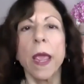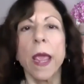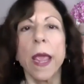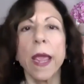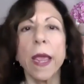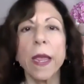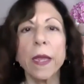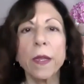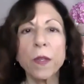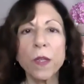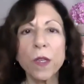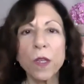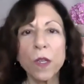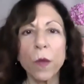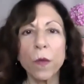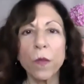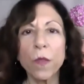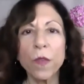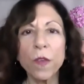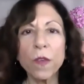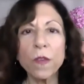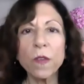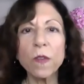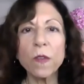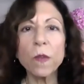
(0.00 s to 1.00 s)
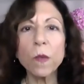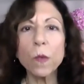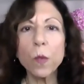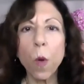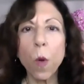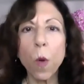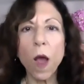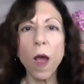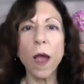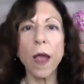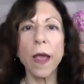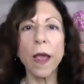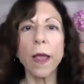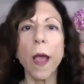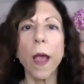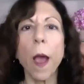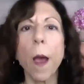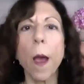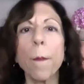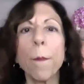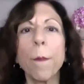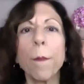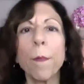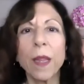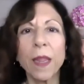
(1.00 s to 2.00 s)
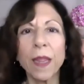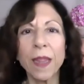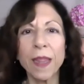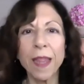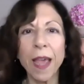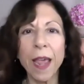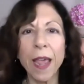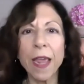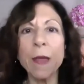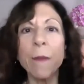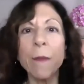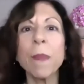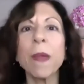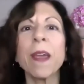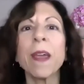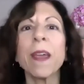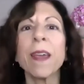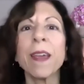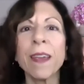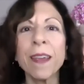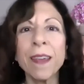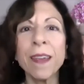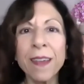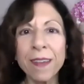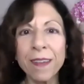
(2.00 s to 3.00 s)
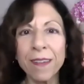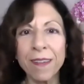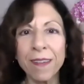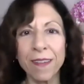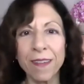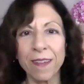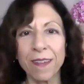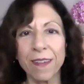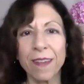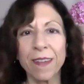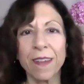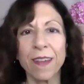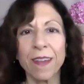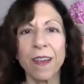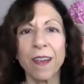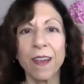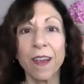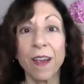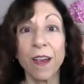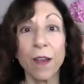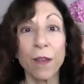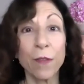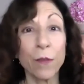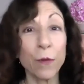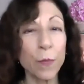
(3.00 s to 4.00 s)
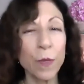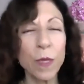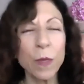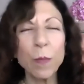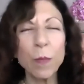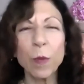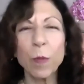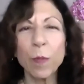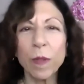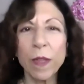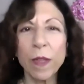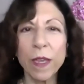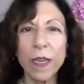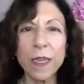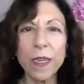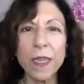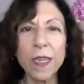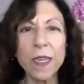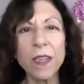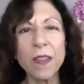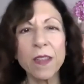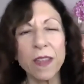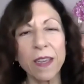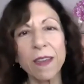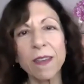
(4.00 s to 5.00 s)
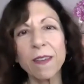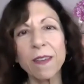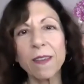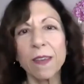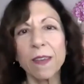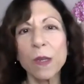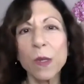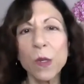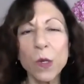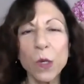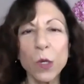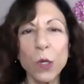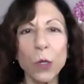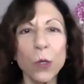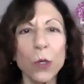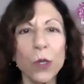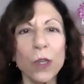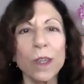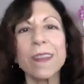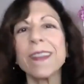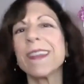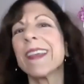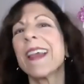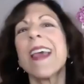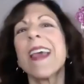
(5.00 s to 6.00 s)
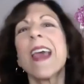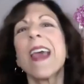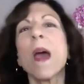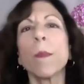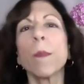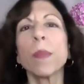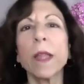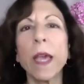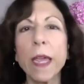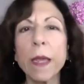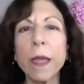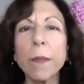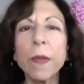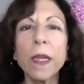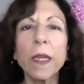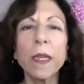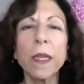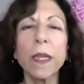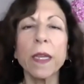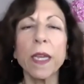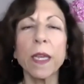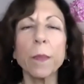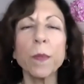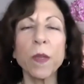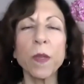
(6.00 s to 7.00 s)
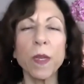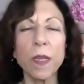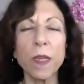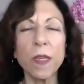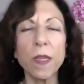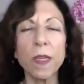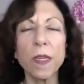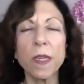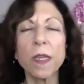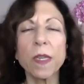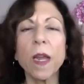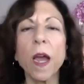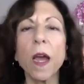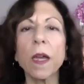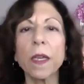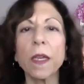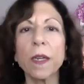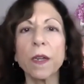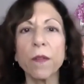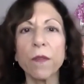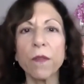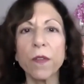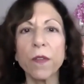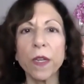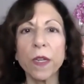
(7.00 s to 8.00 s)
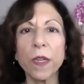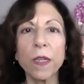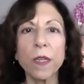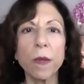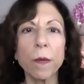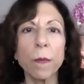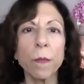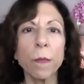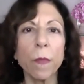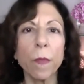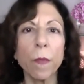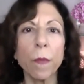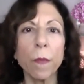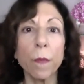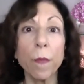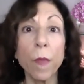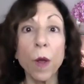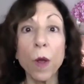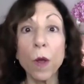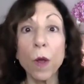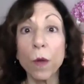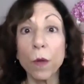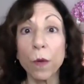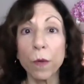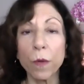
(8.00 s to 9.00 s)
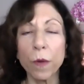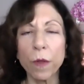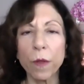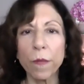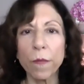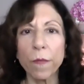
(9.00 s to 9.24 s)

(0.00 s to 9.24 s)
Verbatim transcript: And so this is why blaming other people, places, things, institutions, blaming keeps us stuck in a victim mode.